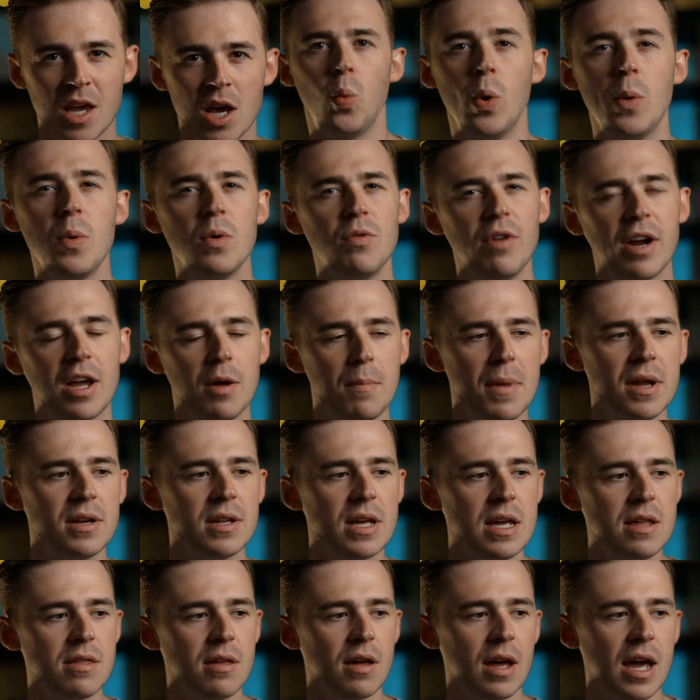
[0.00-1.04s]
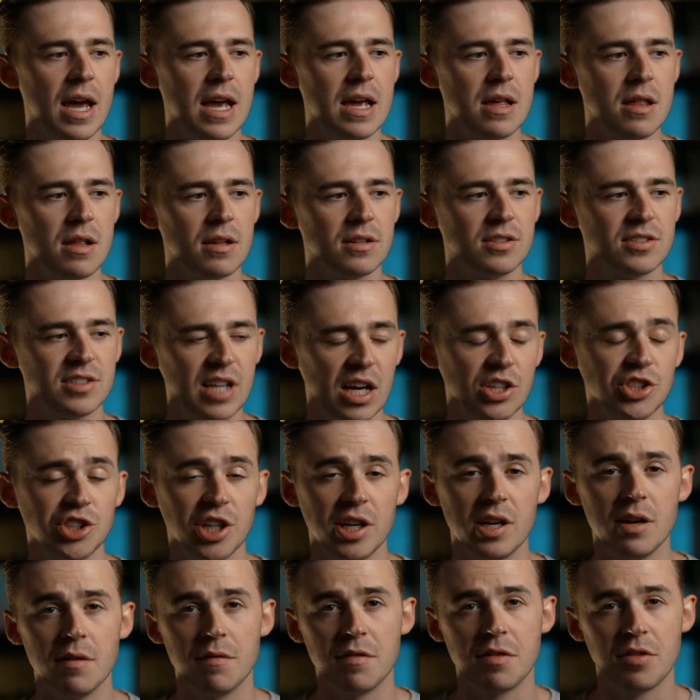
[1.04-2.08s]
We would recommend either a
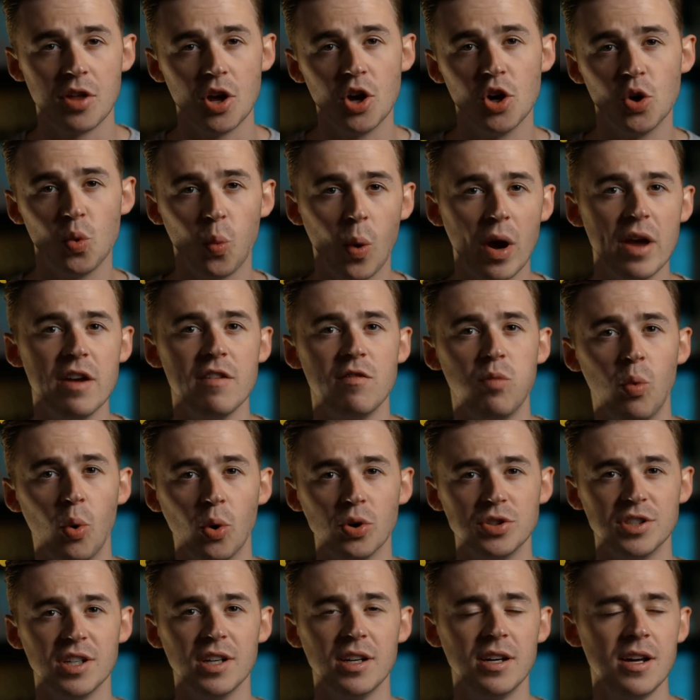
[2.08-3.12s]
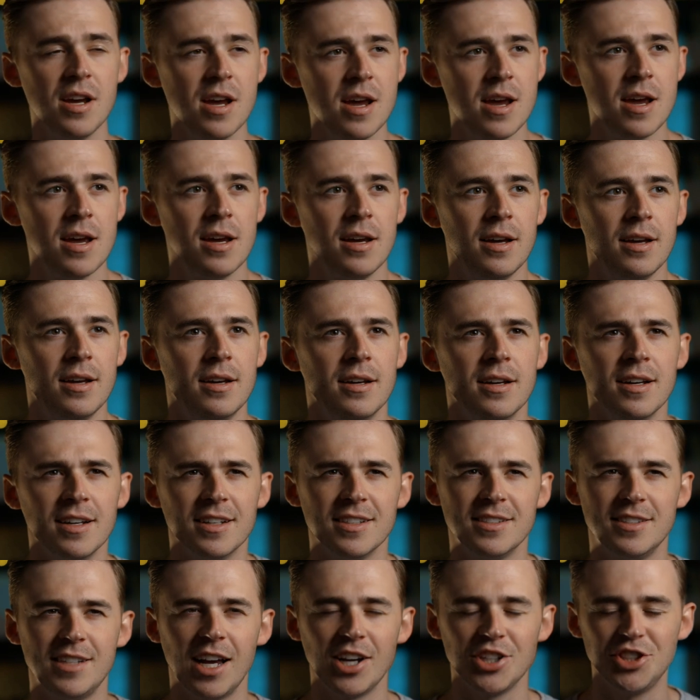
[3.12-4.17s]
sachet of third wave water,
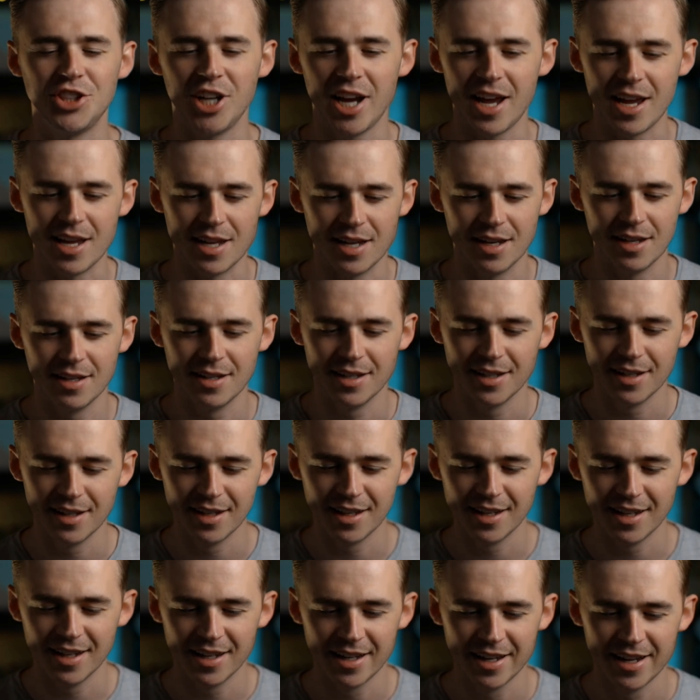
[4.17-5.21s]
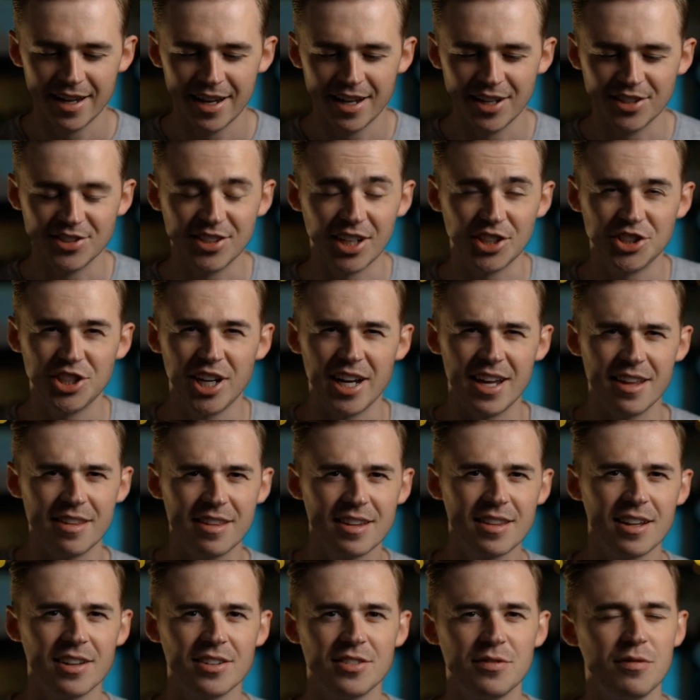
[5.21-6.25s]
sachet, sachet, I
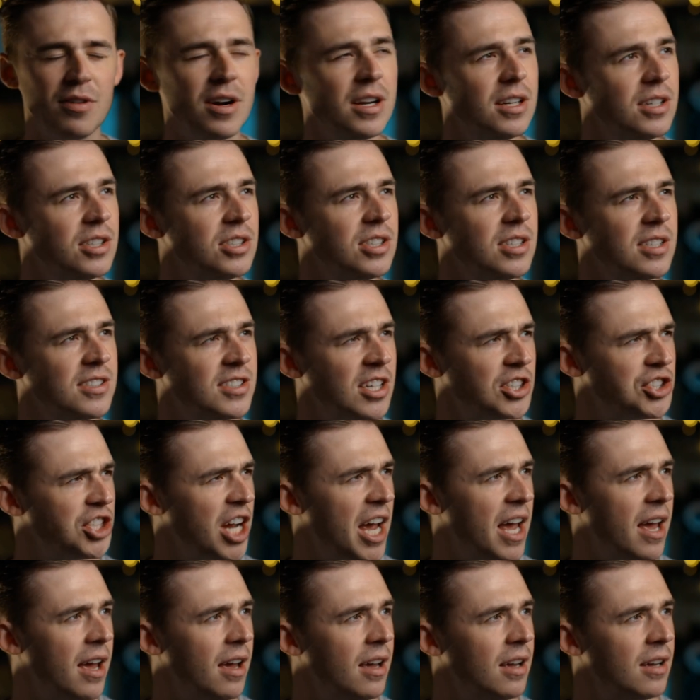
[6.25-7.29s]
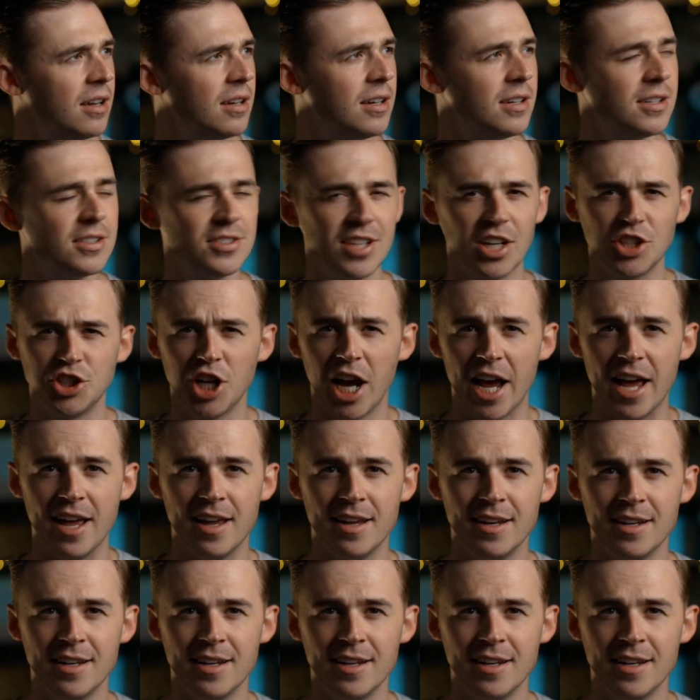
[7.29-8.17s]
think that's French, sachet, sachet,